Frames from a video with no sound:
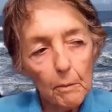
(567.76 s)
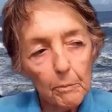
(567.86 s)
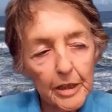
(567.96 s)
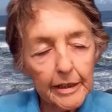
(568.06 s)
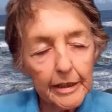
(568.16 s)

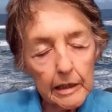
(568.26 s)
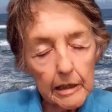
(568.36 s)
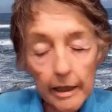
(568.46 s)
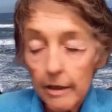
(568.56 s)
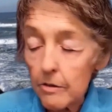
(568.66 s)
taking a
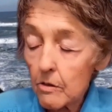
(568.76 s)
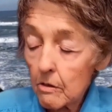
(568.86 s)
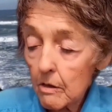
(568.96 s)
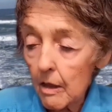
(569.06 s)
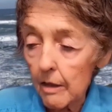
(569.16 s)

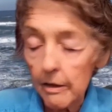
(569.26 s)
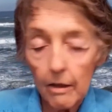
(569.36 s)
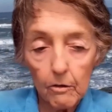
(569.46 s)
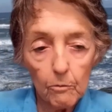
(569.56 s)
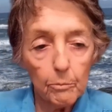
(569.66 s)
class on
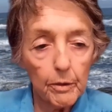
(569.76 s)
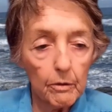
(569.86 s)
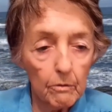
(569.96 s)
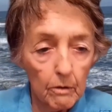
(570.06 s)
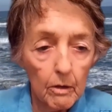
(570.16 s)
how to
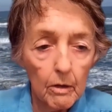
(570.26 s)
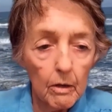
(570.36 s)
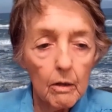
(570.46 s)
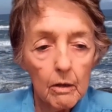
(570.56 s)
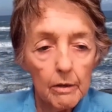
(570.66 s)
be
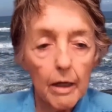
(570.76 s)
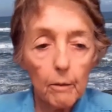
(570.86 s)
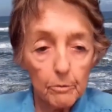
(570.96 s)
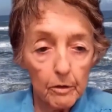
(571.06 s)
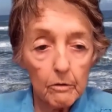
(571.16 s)
an
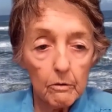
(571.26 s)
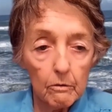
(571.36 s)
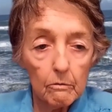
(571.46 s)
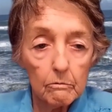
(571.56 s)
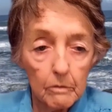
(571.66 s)
object
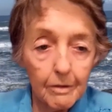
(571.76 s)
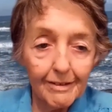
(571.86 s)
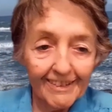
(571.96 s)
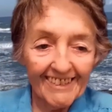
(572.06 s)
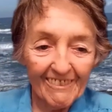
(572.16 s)

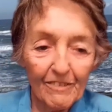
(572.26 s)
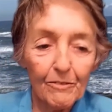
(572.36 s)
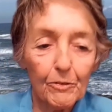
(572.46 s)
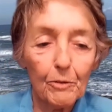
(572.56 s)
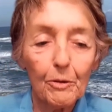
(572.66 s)

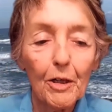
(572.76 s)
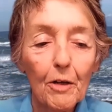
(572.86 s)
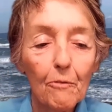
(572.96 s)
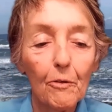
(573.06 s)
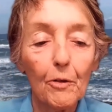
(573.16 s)
for
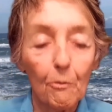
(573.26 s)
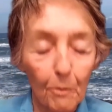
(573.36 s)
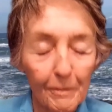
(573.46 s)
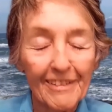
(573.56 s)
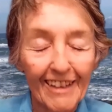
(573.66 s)
the
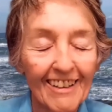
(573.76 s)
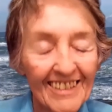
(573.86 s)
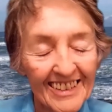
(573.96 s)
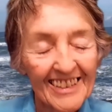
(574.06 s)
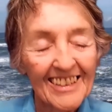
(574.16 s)
woman. Yeah.
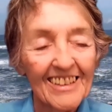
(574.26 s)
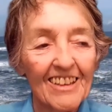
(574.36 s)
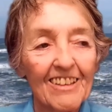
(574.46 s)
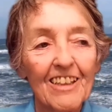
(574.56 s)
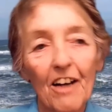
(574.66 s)

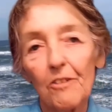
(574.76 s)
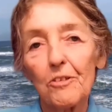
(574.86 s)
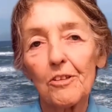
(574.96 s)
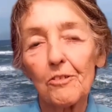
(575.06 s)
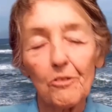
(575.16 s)
Like how to
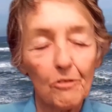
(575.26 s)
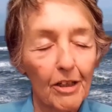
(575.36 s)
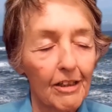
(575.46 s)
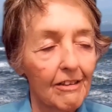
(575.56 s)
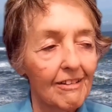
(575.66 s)
sit
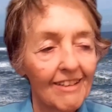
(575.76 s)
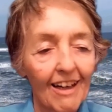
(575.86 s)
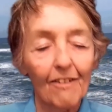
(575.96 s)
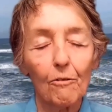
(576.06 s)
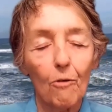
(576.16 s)
straight,
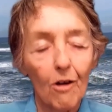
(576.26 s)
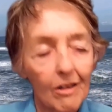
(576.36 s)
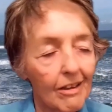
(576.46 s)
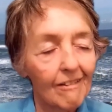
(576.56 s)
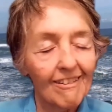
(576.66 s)
how to
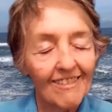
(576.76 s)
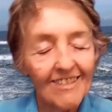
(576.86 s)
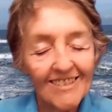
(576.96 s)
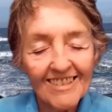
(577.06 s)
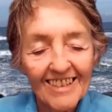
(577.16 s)
walk, how to
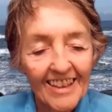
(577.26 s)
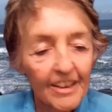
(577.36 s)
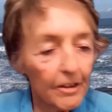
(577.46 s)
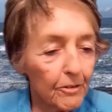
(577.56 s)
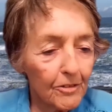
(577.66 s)
this.
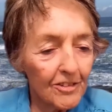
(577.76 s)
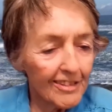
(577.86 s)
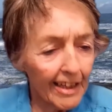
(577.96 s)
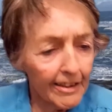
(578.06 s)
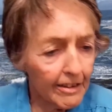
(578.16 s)
And I couldn't
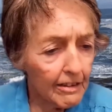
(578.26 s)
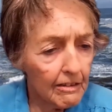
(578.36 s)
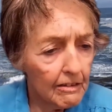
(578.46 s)
stand it.